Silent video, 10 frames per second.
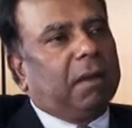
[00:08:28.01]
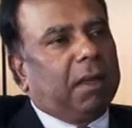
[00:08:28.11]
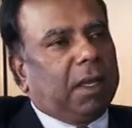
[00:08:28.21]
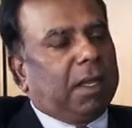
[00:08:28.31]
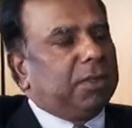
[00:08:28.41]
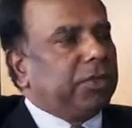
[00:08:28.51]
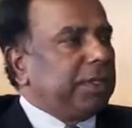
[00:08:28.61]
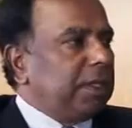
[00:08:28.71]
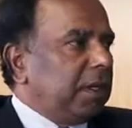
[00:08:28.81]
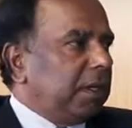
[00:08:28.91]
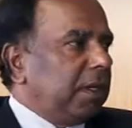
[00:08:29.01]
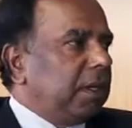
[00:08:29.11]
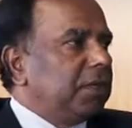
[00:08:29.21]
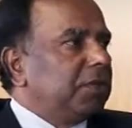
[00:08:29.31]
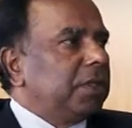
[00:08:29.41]
energy,
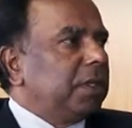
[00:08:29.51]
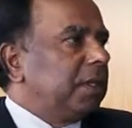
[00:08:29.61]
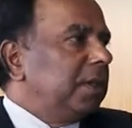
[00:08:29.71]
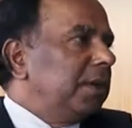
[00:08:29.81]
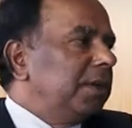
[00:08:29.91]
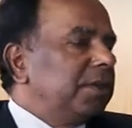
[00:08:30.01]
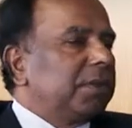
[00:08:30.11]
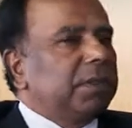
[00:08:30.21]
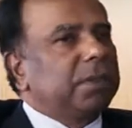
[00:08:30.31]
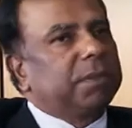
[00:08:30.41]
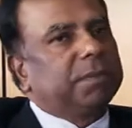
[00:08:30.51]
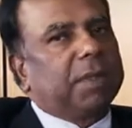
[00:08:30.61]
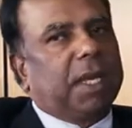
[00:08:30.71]
agriculture, industries.